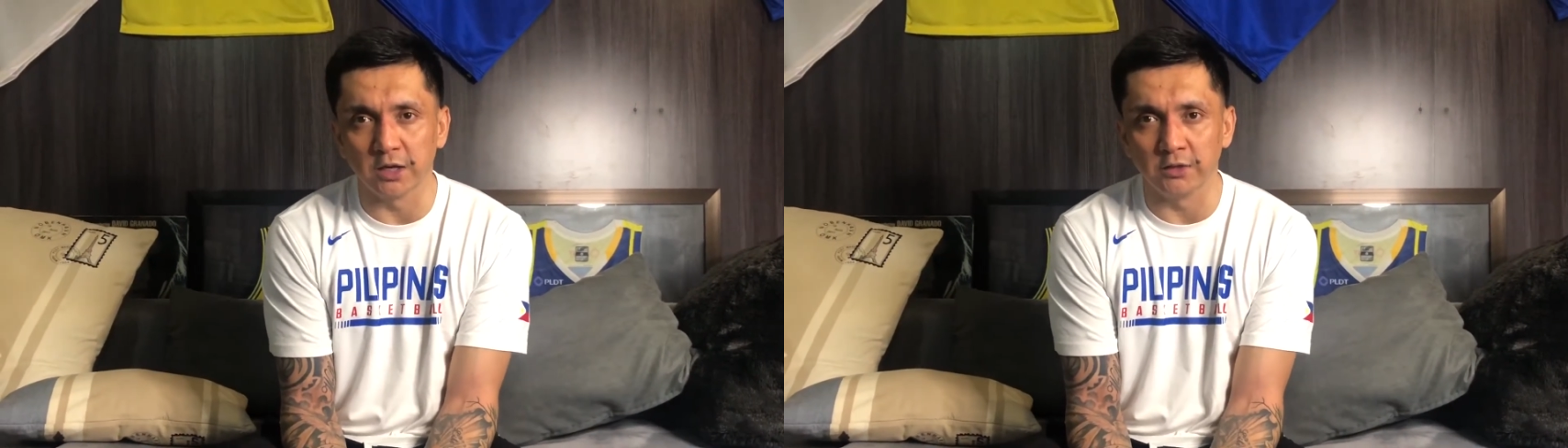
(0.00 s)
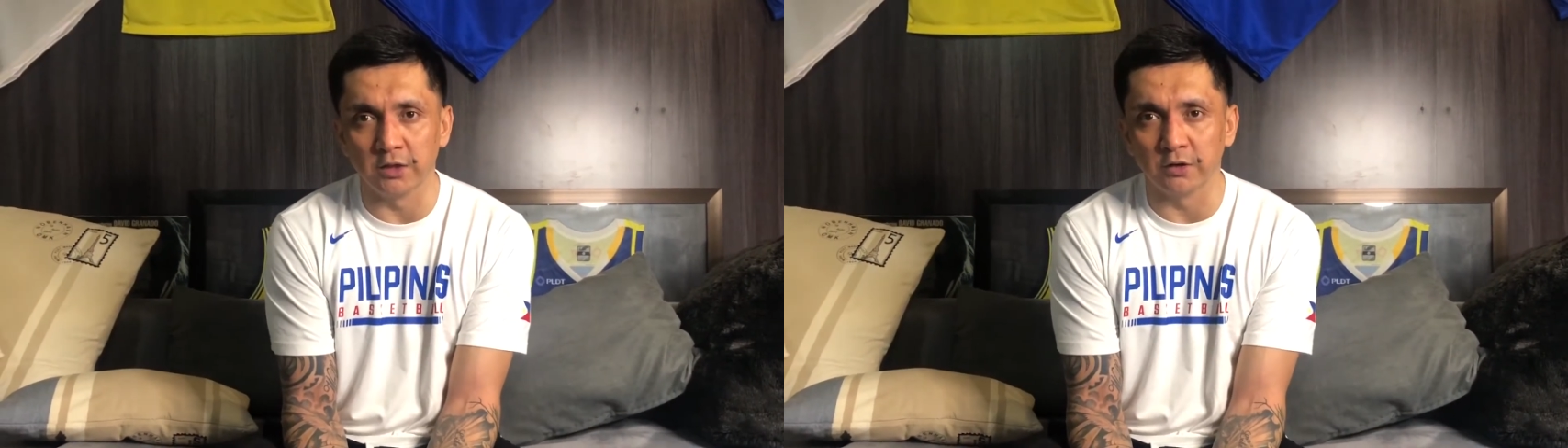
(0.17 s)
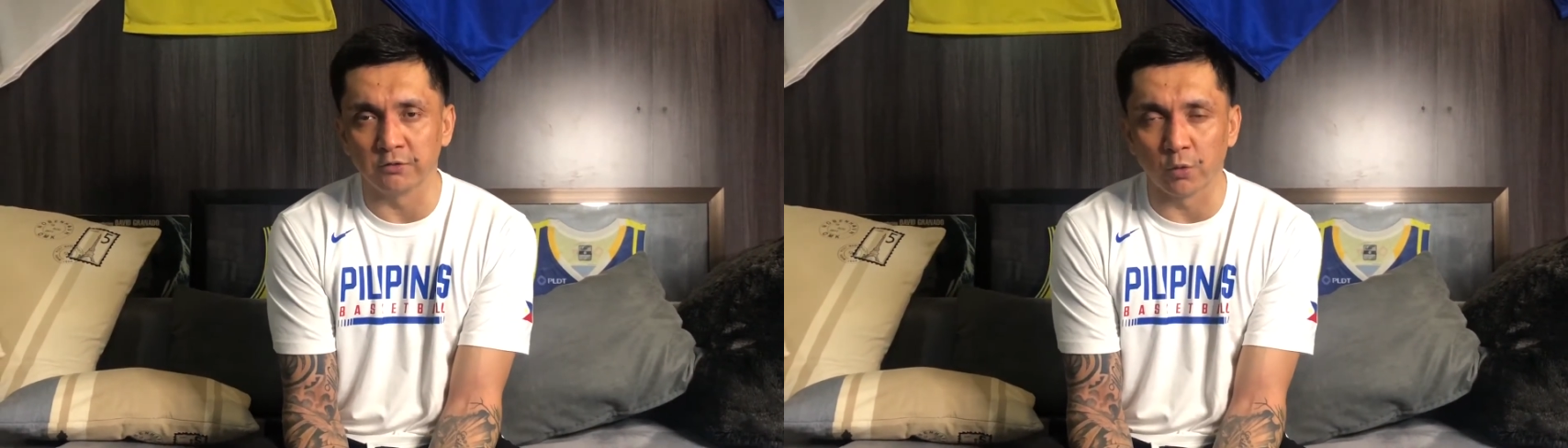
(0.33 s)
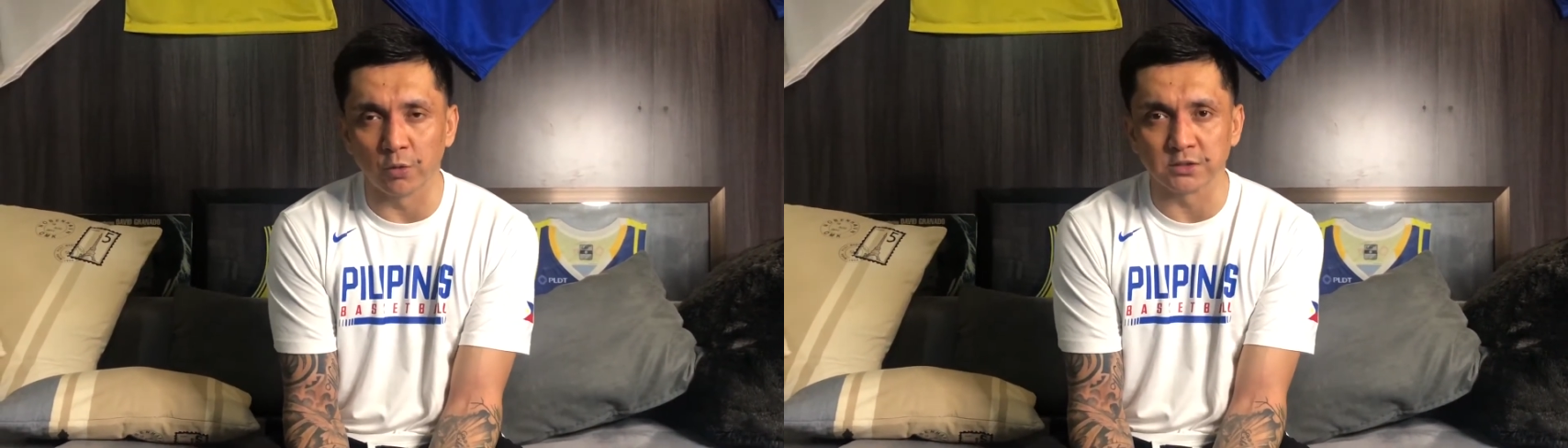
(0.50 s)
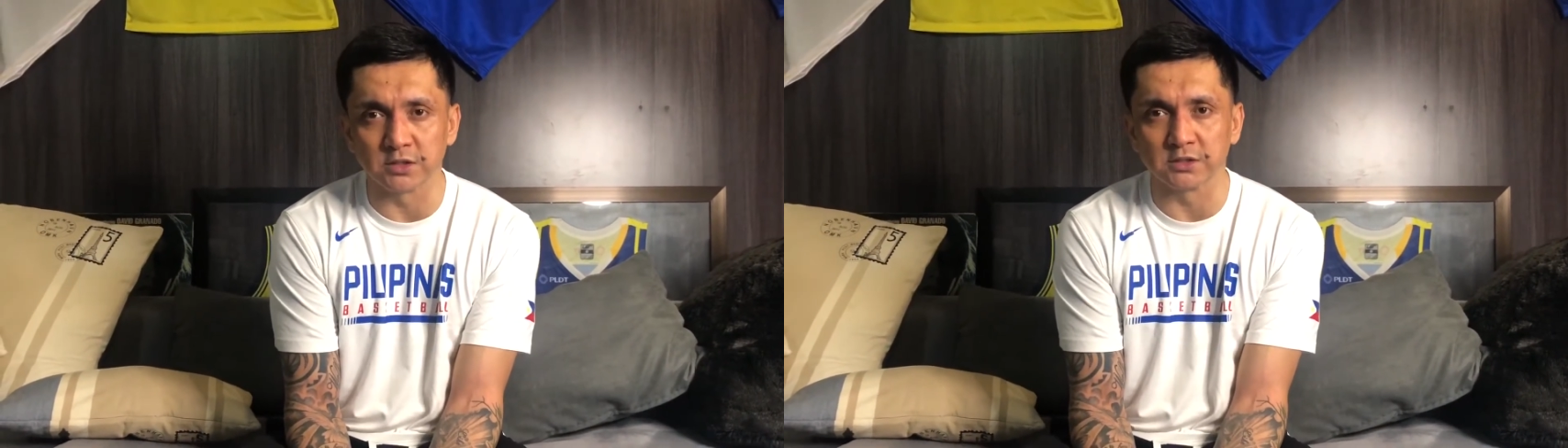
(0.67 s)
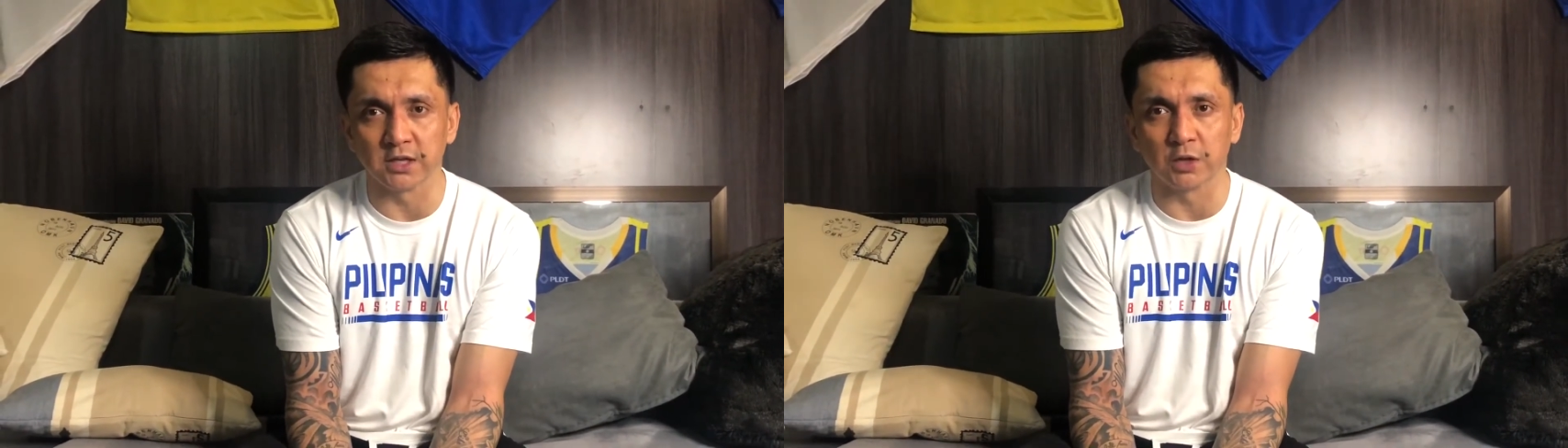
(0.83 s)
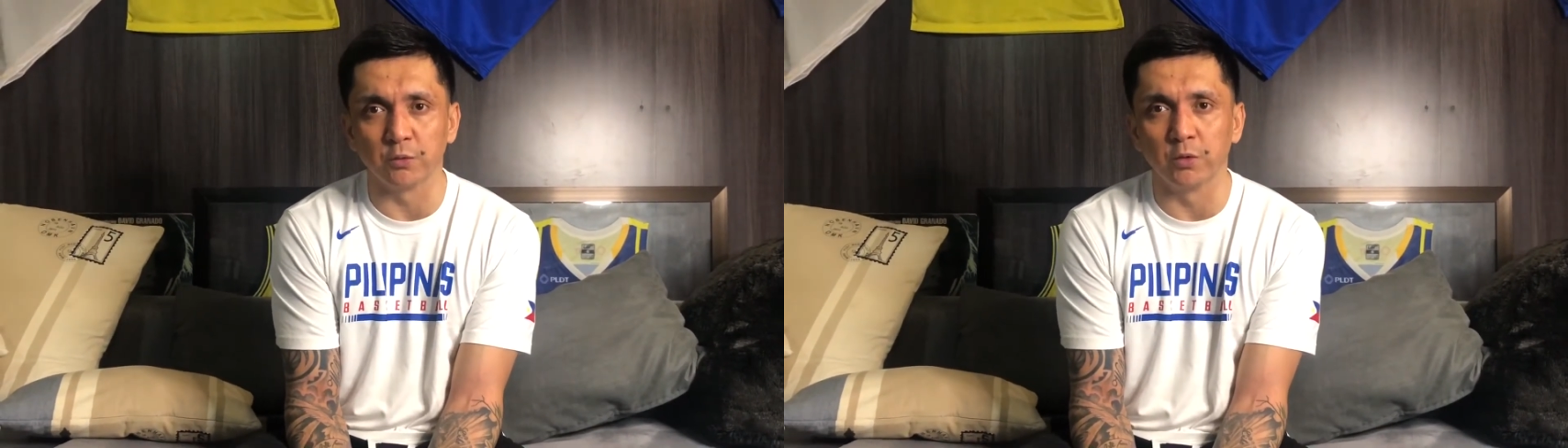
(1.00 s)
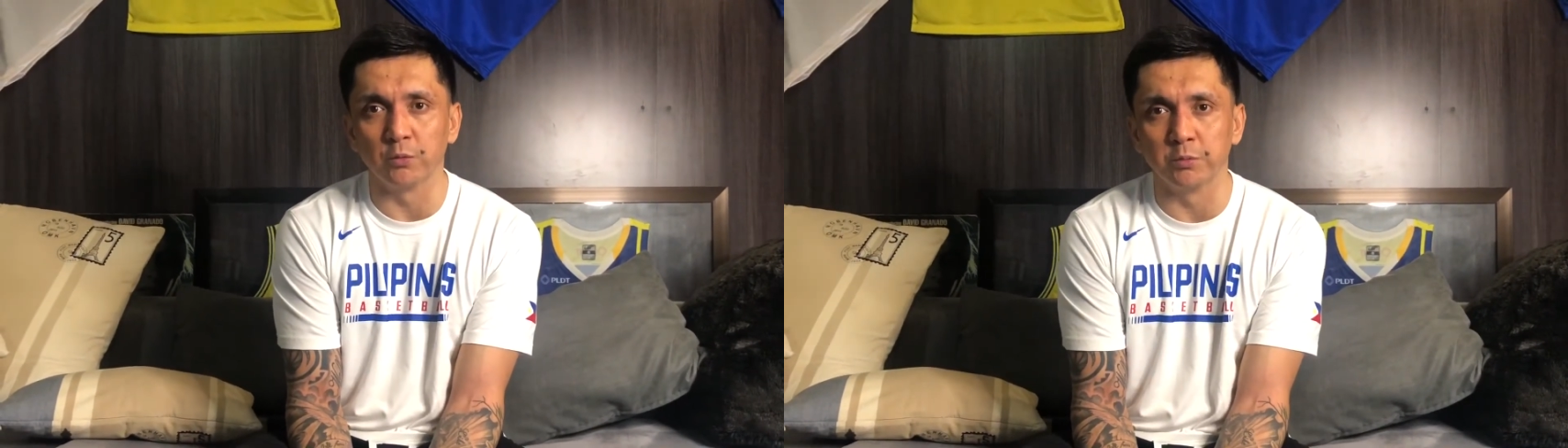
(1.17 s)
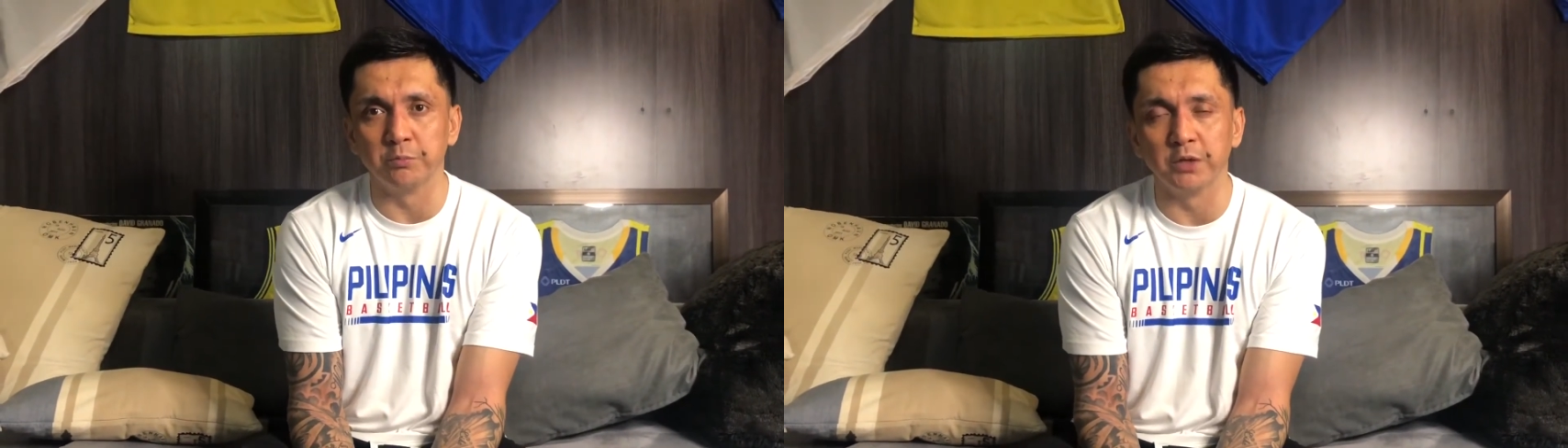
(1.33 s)
and then of course the second one
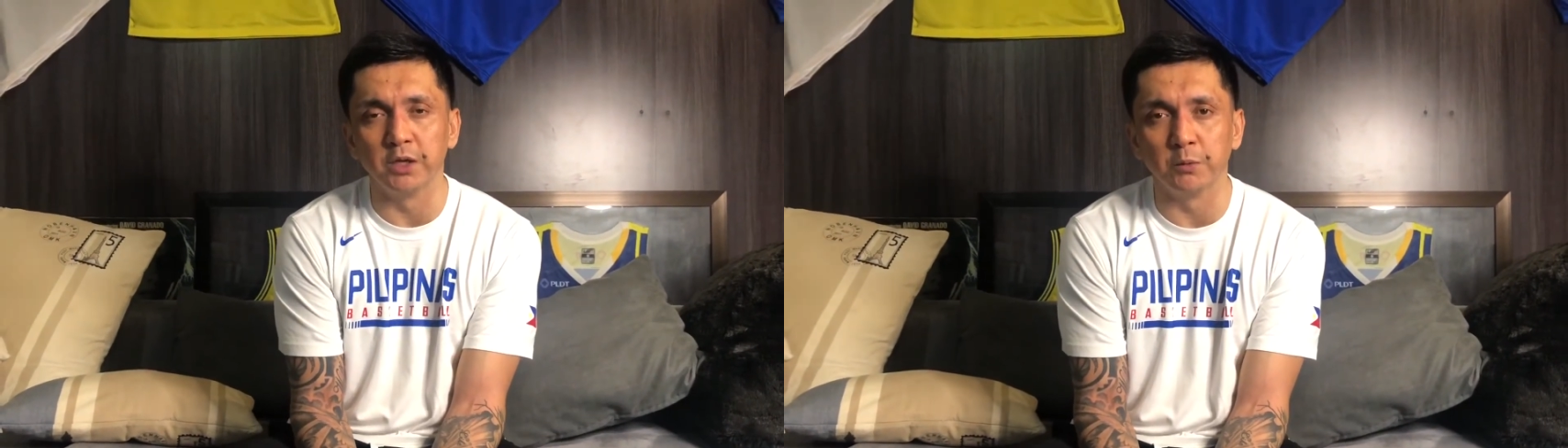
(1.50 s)
would be